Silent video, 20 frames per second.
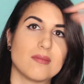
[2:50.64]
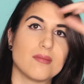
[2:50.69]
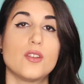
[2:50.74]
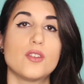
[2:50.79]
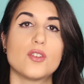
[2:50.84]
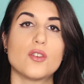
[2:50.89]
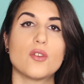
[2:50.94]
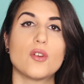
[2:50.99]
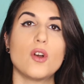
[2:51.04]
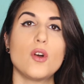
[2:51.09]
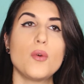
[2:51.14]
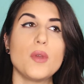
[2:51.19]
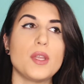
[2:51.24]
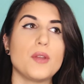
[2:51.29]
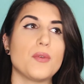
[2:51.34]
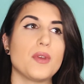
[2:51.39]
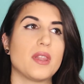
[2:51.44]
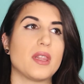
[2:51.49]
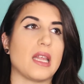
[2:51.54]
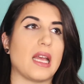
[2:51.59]
So
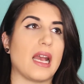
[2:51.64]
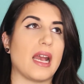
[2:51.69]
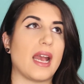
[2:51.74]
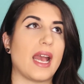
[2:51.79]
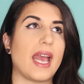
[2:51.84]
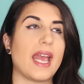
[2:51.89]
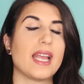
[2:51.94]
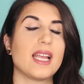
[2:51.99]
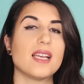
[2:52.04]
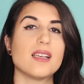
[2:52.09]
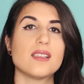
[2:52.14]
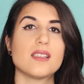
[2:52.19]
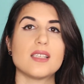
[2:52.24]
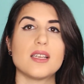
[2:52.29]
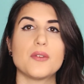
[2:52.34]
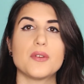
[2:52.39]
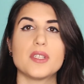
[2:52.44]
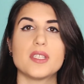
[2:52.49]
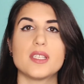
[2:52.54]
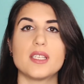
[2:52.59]
going with that, I guess
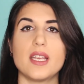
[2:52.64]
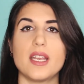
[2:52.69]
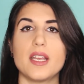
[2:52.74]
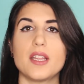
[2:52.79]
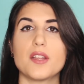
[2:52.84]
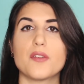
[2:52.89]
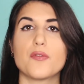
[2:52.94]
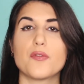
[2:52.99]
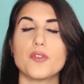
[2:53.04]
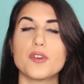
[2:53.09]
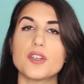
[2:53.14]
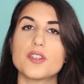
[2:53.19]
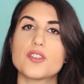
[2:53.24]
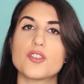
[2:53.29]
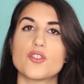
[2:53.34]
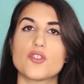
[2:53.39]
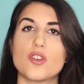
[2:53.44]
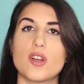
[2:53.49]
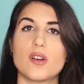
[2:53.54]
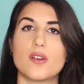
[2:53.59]
I would say the first
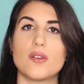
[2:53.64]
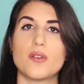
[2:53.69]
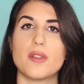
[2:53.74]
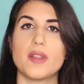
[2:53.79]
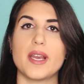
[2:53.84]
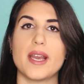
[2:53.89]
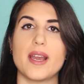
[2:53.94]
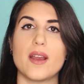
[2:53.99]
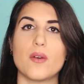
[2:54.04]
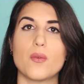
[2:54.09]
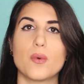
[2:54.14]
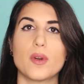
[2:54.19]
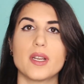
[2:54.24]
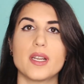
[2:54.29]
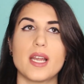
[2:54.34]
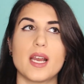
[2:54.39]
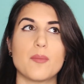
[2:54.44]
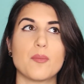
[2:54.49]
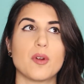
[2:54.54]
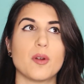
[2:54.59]
struggle that we're
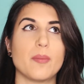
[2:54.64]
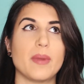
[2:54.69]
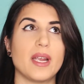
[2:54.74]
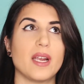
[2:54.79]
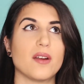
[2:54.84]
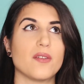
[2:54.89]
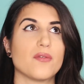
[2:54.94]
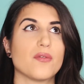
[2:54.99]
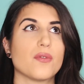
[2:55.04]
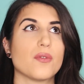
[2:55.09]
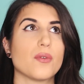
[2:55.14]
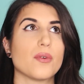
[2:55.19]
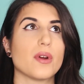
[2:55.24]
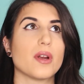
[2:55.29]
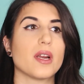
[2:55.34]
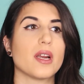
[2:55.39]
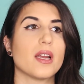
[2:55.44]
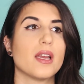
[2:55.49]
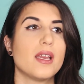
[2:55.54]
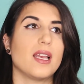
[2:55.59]
not prepared
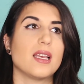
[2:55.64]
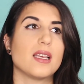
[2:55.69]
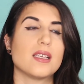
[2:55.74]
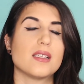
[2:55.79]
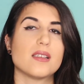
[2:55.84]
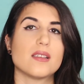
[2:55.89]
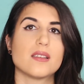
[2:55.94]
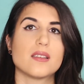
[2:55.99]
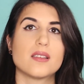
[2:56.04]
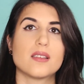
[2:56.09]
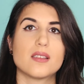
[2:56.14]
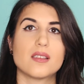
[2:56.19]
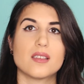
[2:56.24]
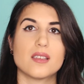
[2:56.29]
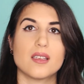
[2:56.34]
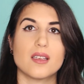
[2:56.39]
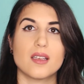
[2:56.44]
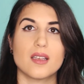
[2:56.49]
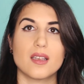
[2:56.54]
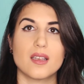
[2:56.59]
for is
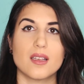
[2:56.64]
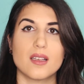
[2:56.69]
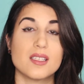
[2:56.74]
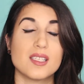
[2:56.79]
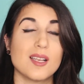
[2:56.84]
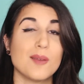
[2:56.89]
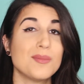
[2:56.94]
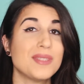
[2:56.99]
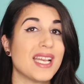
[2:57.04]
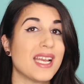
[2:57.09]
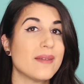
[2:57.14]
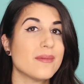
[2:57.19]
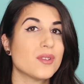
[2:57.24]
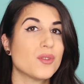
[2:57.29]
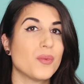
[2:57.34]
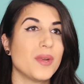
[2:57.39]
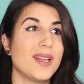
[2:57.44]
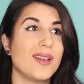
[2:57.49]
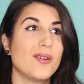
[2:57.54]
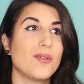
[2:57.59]
sometimes
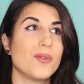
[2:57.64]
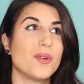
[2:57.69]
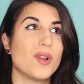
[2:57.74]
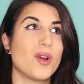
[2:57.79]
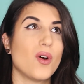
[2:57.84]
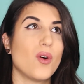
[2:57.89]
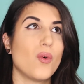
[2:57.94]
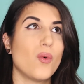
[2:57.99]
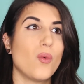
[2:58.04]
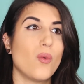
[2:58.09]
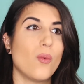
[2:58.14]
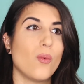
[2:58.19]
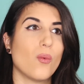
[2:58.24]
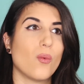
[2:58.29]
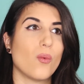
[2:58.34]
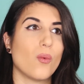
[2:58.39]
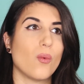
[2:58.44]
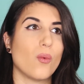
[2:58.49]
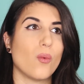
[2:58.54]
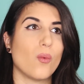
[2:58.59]
we don't know
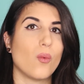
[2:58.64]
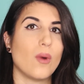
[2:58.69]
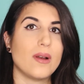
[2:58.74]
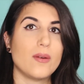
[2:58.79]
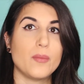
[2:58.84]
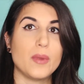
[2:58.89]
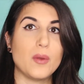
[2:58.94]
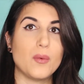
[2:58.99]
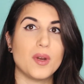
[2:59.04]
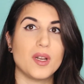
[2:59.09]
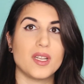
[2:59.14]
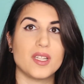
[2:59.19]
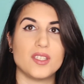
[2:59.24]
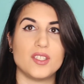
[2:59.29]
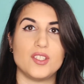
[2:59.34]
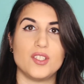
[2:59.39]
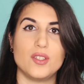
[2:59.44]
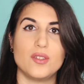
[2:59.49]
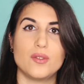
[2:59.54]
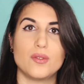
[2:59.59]
what we want to
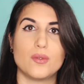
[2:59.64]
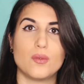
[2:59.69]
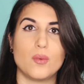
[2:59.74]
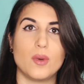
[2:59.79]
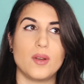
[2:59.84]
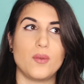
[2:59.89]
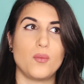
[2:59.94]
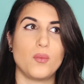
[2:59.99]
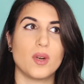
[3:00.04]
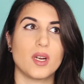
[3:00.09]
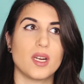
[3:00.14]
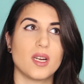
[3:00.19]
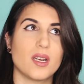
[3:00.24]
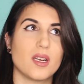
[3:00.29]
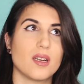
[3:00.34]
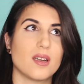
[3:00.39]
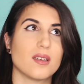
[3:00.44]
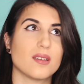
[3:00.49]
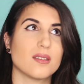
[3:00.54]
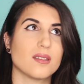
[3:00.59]
do when
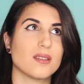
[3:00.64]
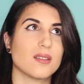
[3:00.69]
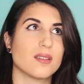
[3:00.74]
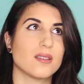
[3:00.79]
we're